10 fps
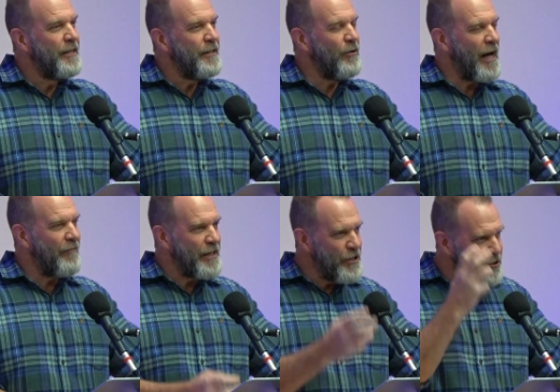you know,
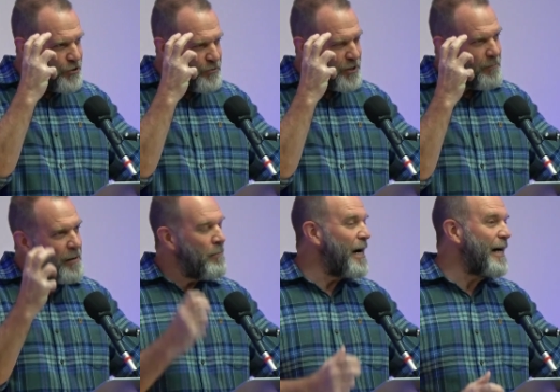having issues in
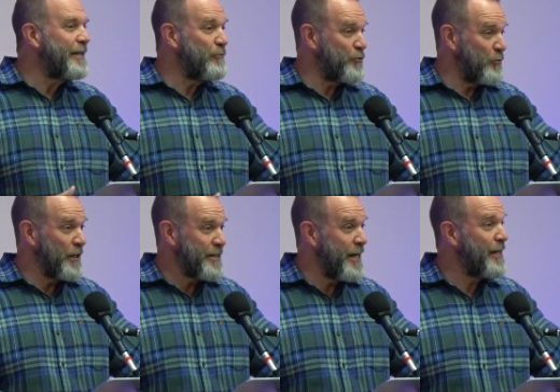my mind, it was
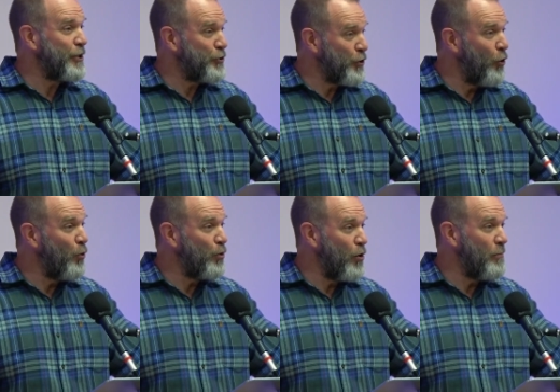really taking a
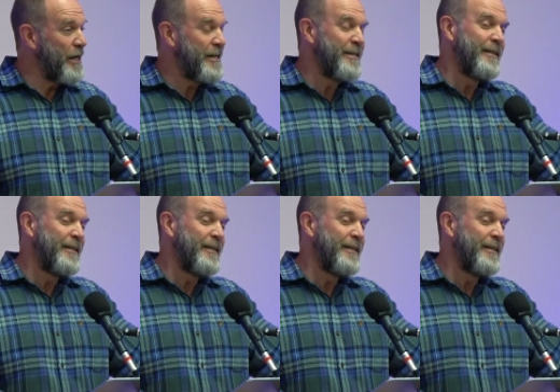toll on me.